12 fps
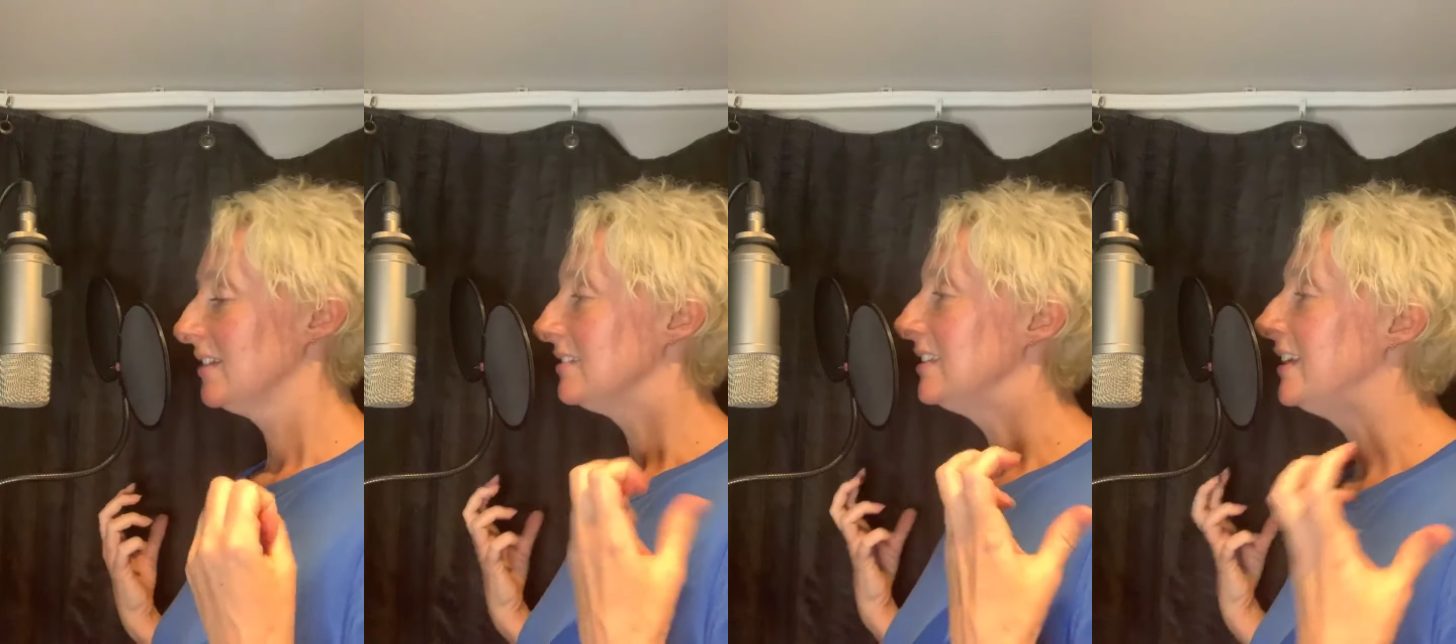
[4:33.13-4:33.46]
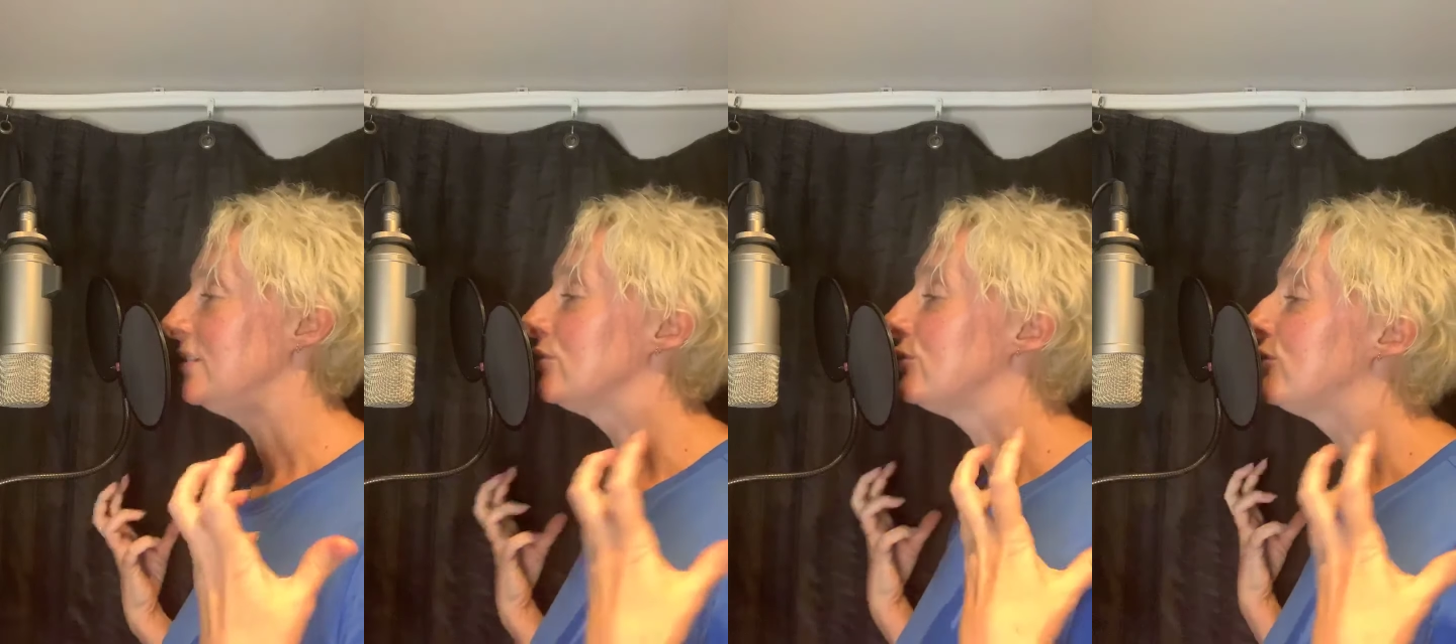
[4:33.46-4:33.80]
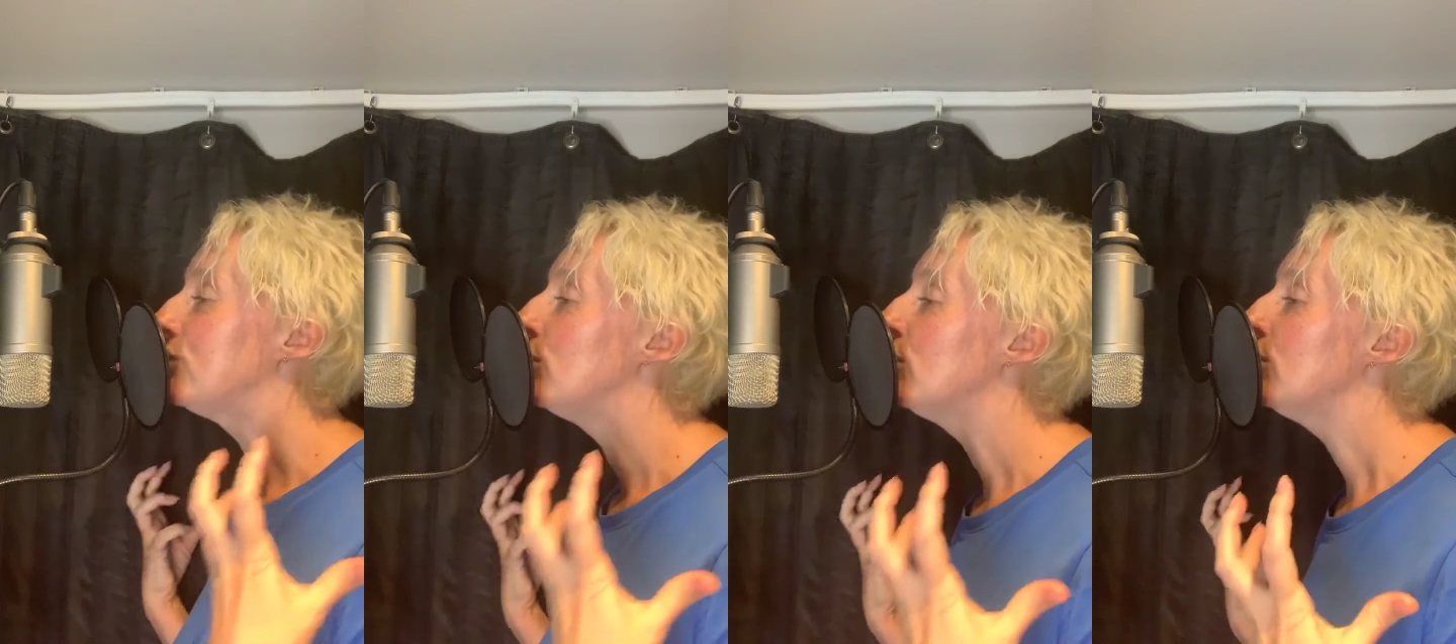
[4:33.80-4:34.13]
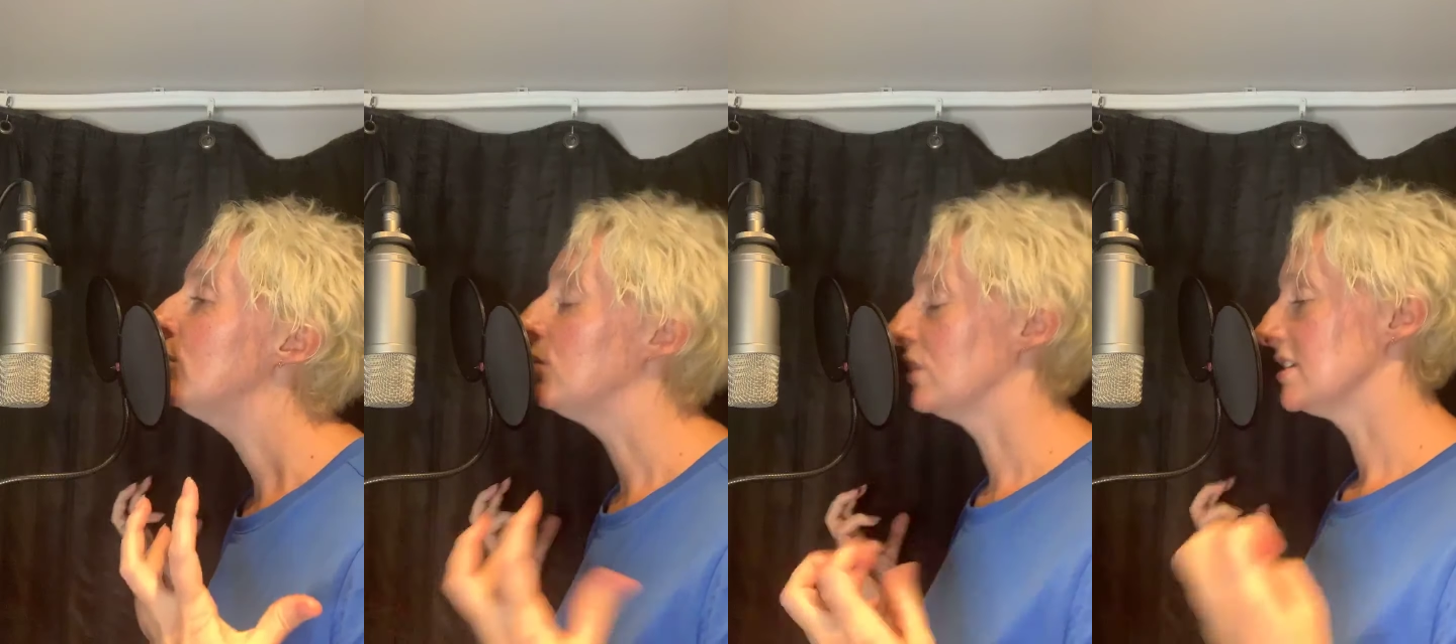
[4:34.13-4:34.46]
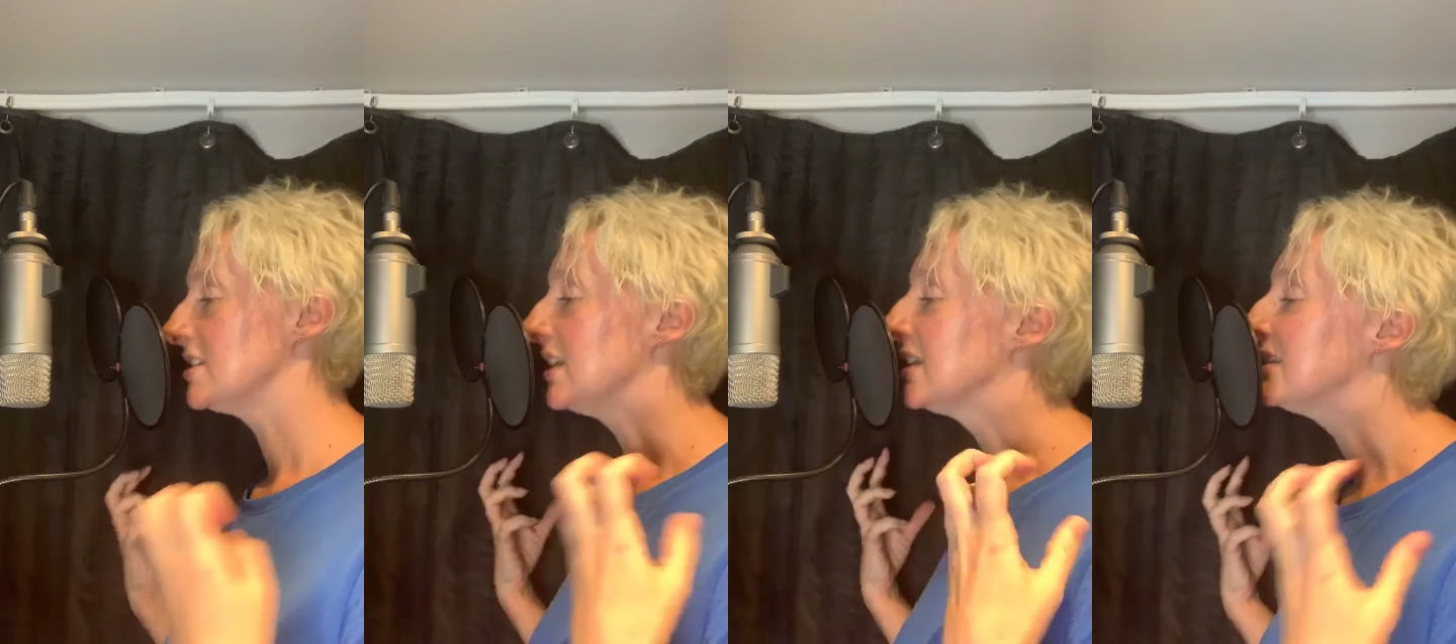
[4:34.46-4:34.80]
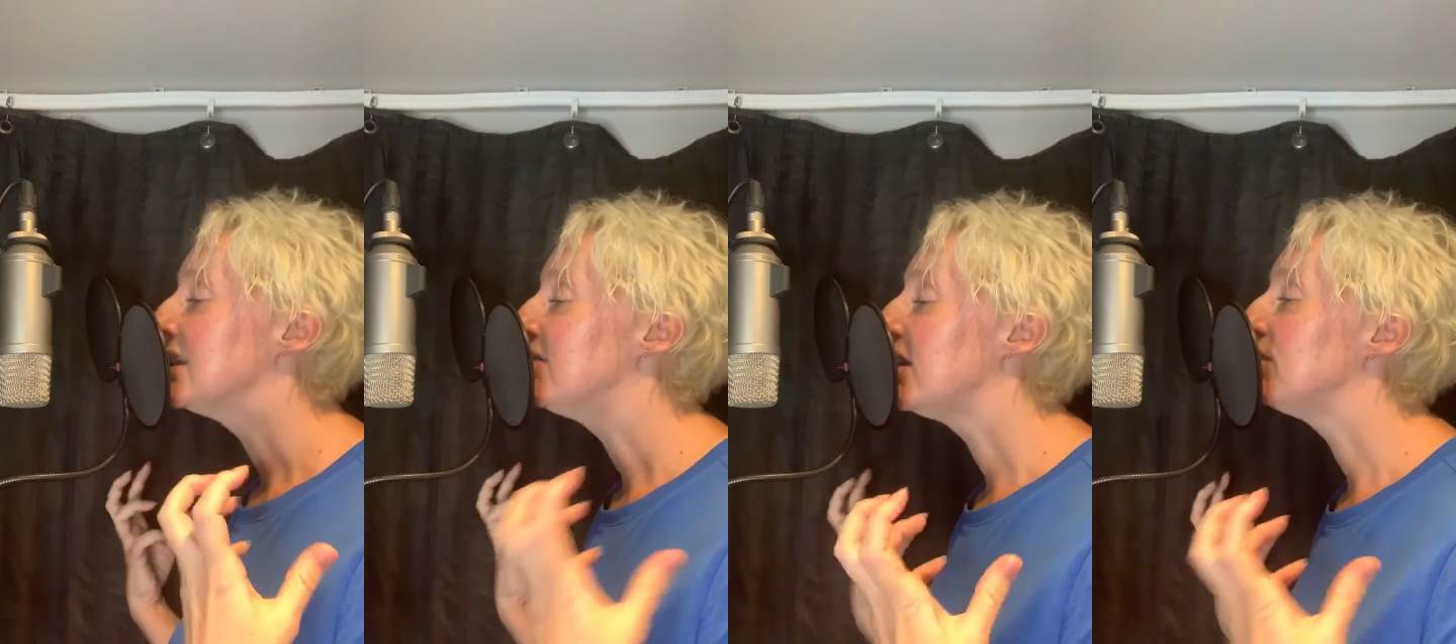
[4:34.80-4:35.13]
lean forward and
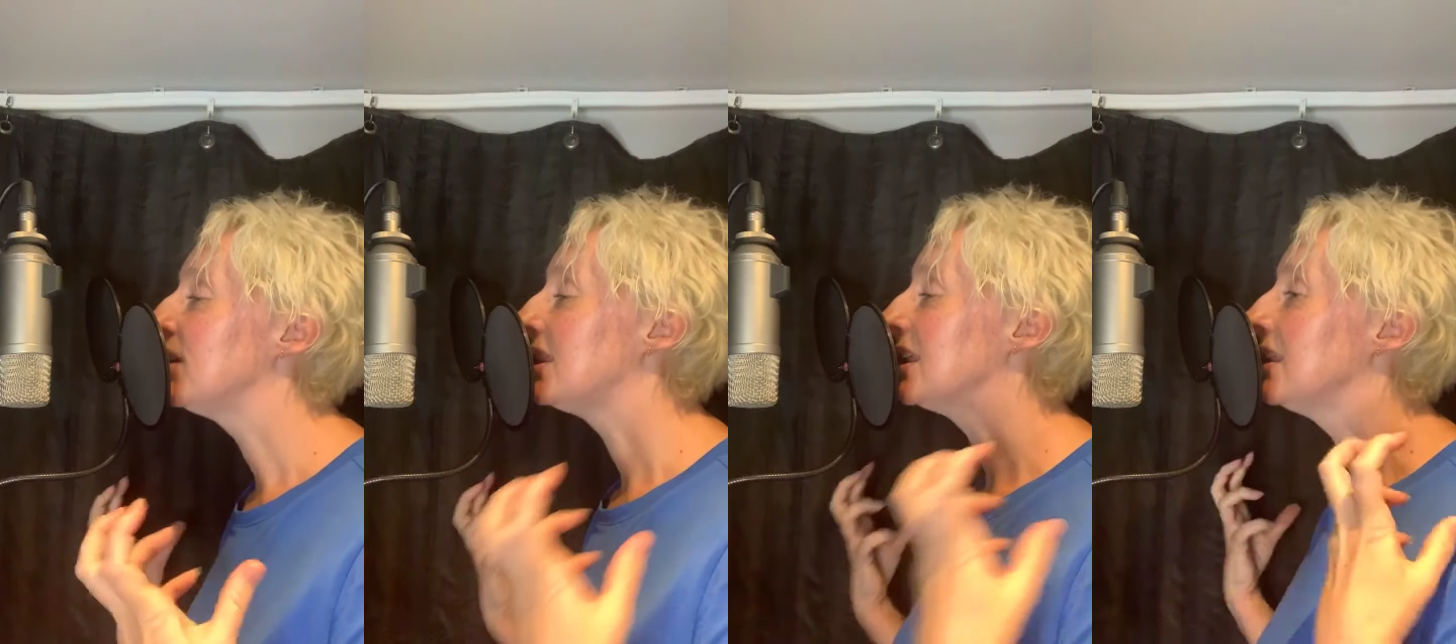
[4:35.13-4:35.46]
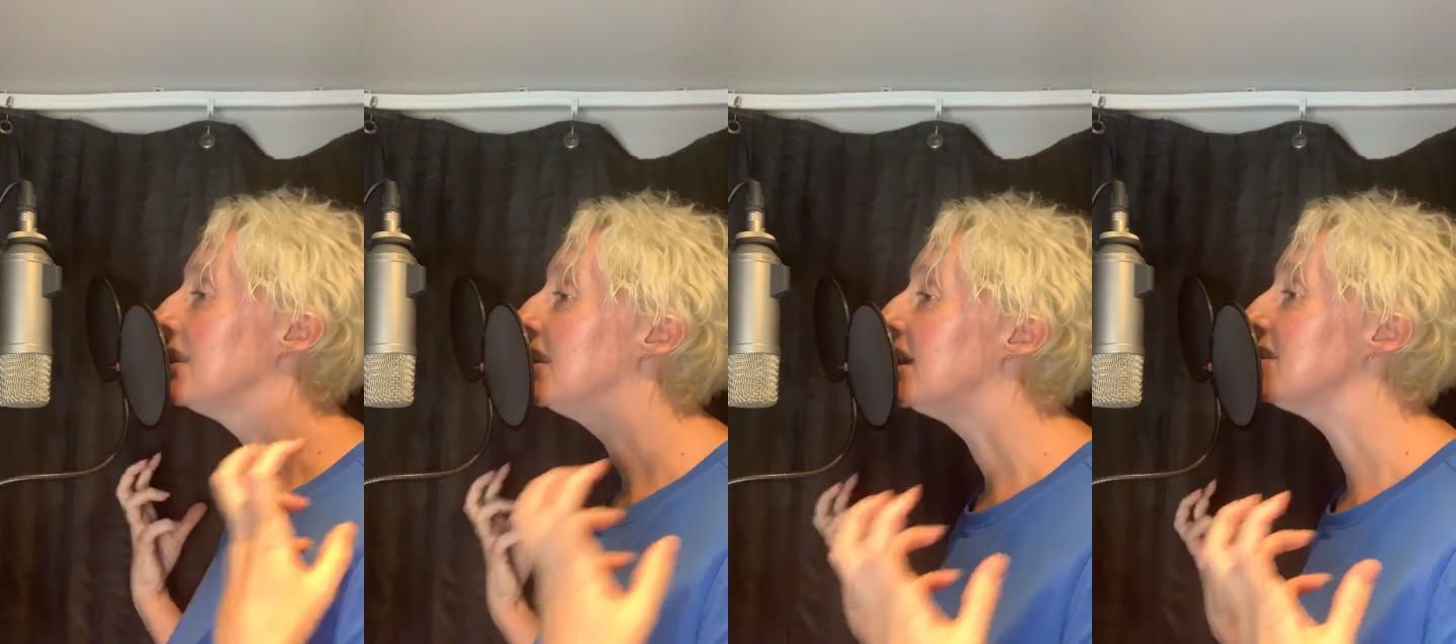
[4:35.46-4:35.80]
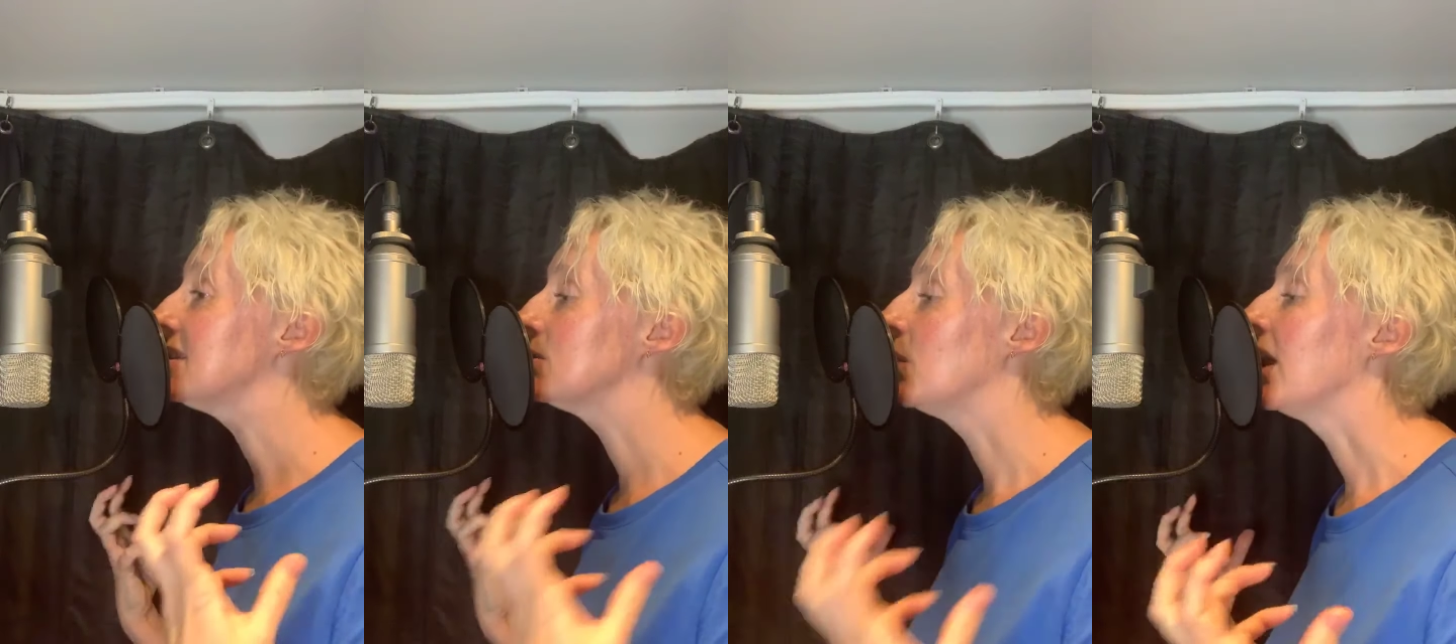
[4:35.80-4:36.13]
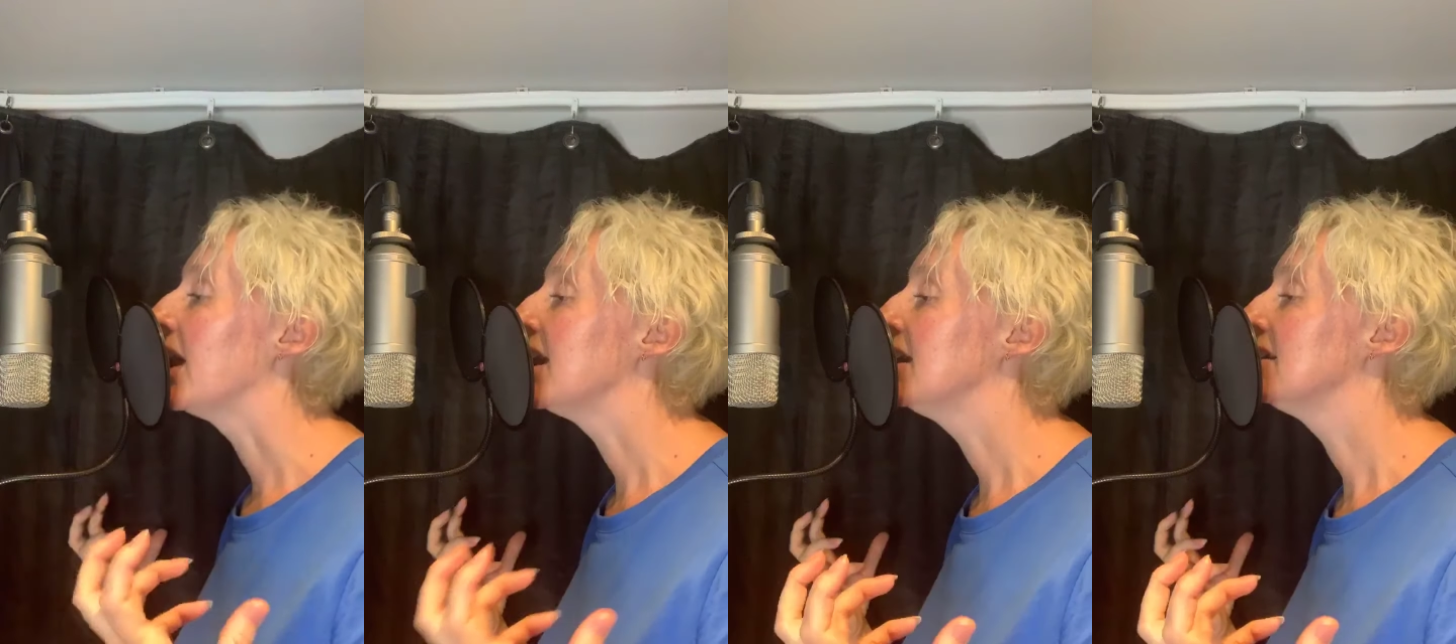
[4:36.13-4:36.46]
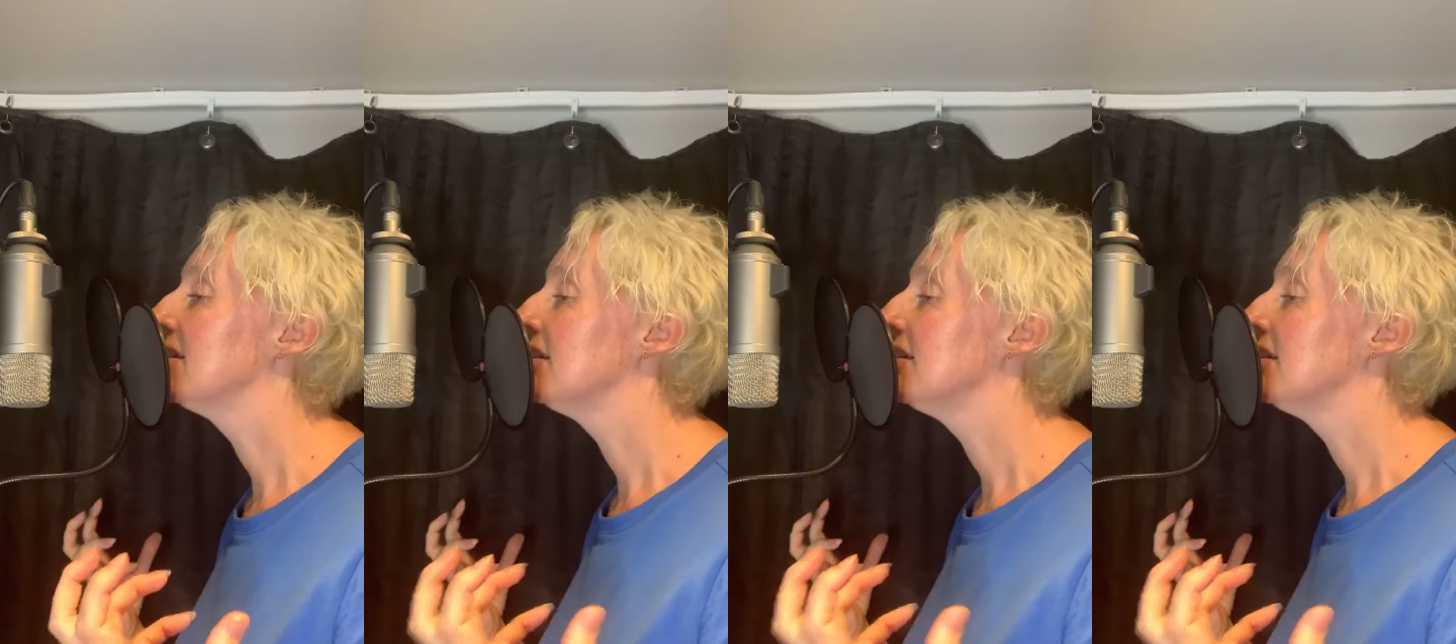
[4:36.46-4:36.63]
give everything this way,